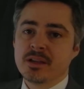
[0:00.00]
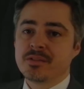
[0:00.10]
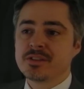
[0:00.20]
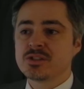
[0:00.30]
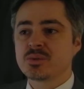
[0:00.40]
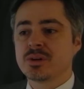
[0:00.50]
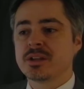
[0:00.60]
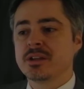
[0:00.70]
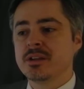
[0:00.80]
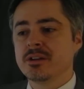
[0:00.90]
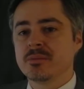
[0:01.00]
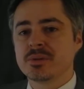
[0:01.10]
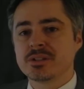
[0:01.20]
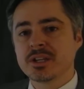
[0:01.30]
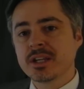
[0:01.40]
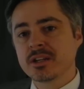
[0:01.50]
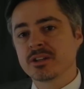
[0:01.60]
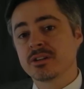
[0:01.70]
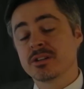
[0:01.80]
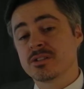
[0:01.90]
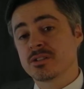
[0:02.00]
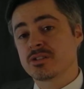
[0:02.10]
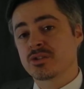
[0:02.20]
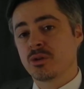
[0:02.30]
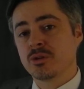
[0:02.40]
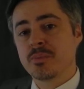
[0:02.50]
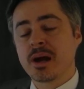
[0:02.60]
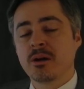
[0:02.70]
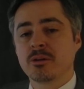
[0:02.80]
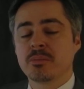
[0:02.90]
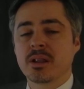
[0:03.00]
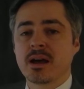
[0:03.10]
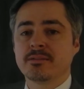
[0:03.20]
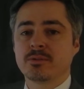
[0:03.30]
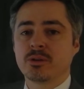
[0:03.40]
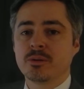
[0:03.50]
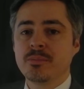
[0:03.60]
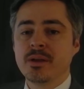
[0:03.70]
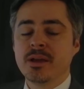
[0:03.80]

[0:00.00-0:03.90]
This one here in particular is a solar powered platform,